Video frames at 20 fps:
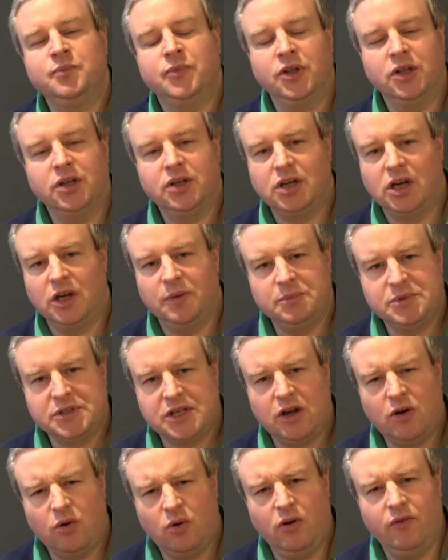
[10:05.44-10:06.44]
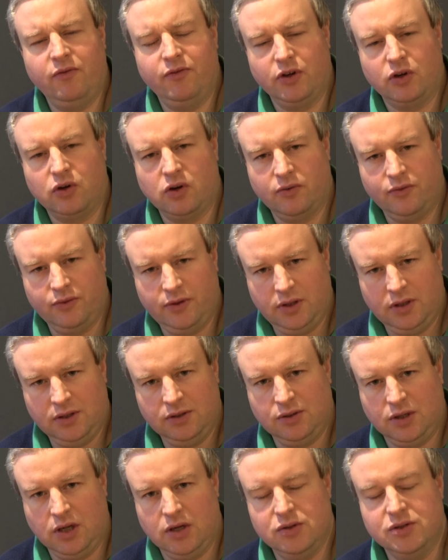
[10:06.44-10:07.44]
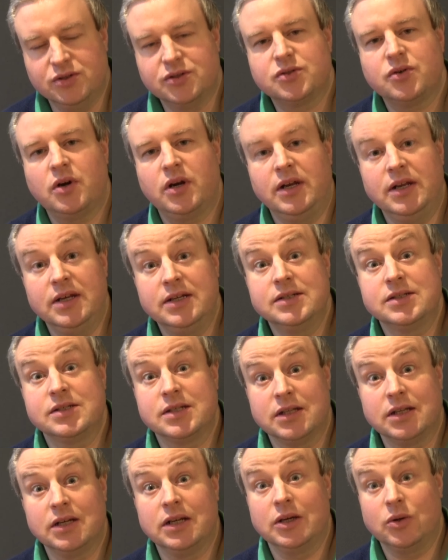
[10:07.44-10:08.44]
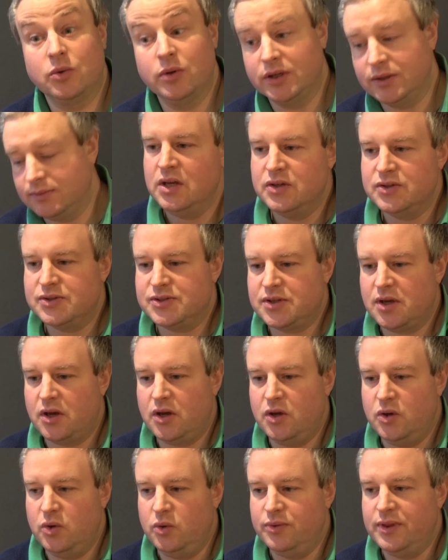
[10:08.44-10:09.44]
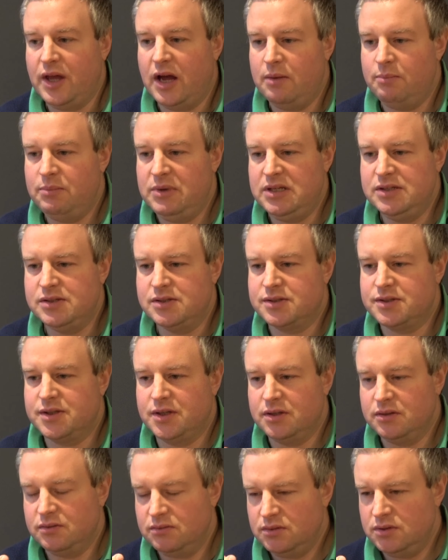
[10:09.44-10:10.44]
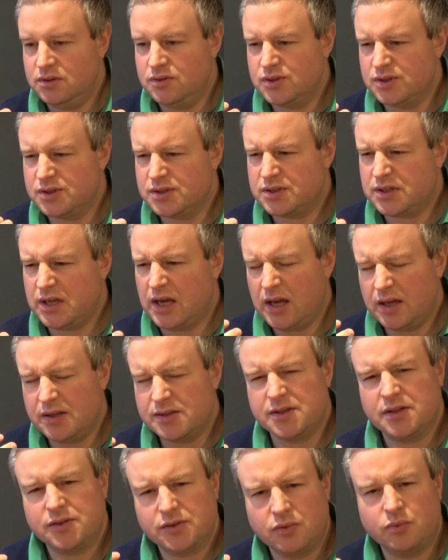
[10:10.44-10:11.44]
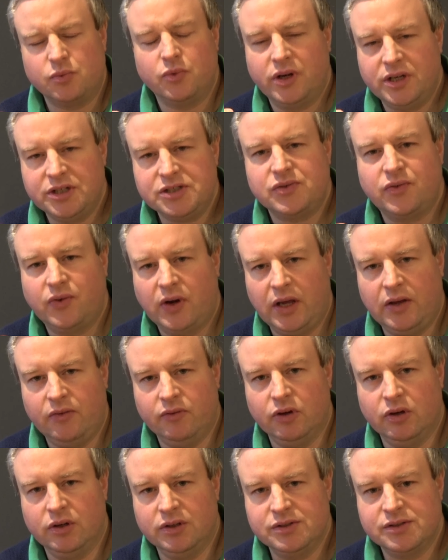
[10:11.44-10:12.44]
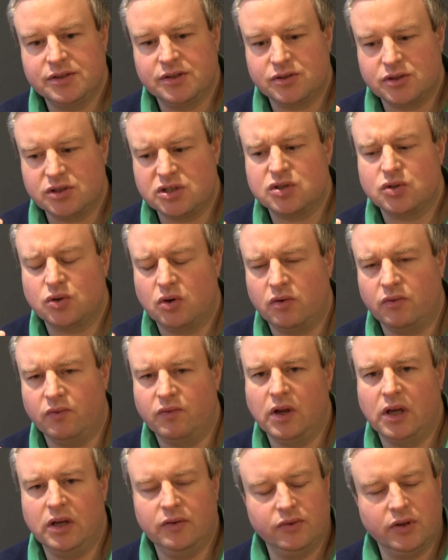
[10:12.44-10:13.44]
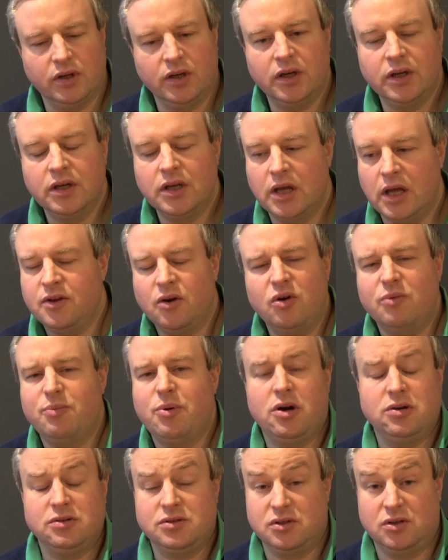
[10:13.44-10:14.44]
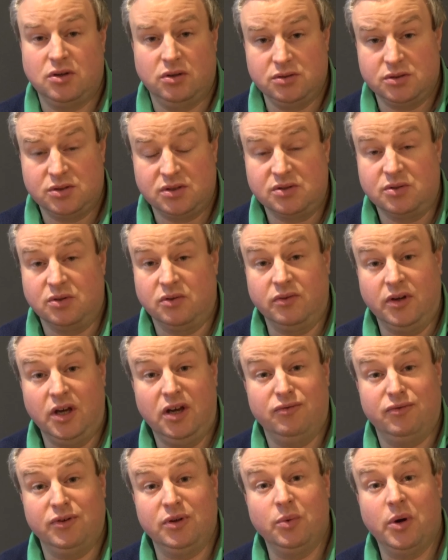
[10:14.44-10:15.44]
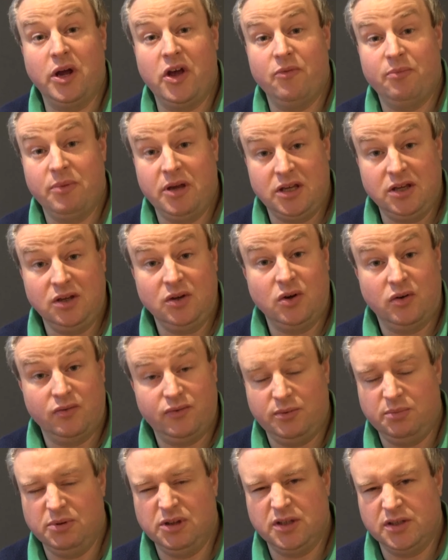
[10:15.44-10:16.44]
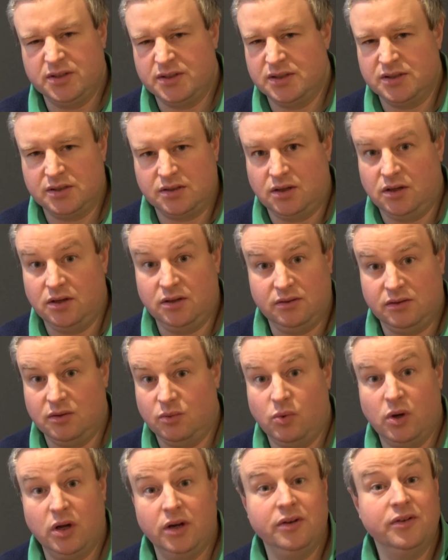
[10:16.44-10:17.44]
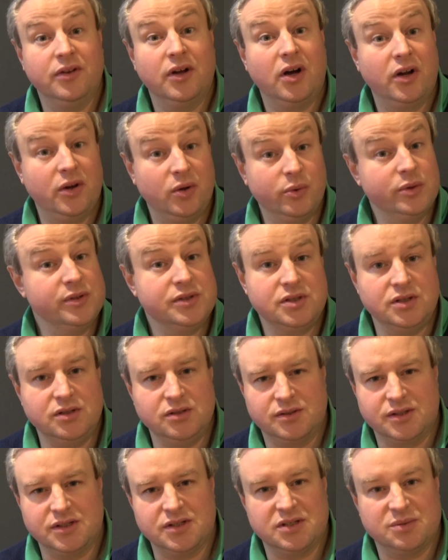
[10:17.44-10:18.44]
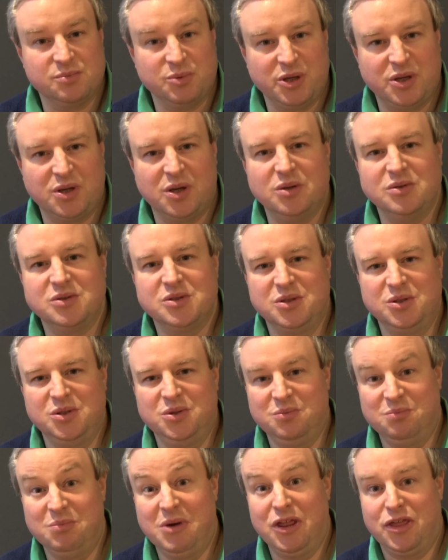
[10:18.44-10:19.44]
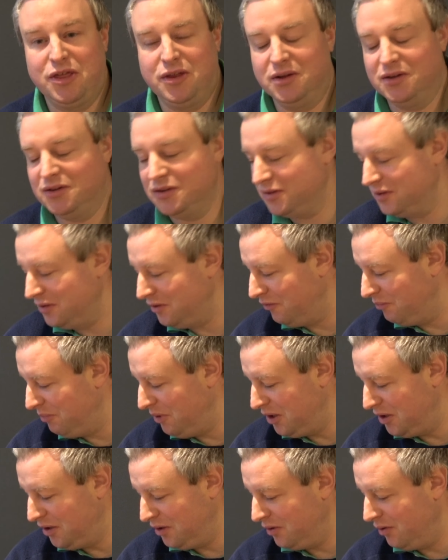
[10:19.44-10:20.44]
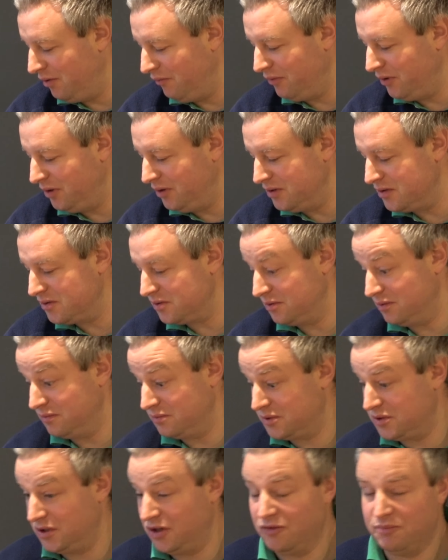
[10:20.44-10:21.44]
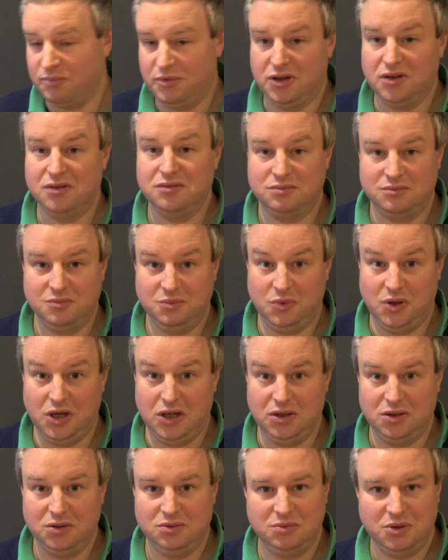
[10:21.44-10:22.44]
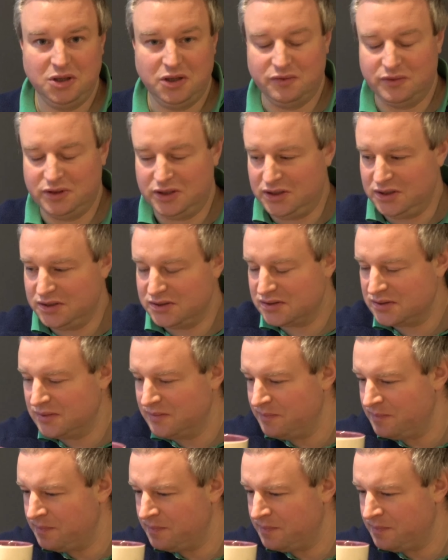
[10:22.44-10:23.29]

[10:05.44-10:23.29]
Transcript: that comes out of the coffee and goes straight into the liquid. So that means that you just get such a rich flavour and such a strong flavour. There are pros and cons to sort of every way of making coffee, but this is kind of the one that I always use. This is my go-to method of making coffee, and it's sort of served me well over the years.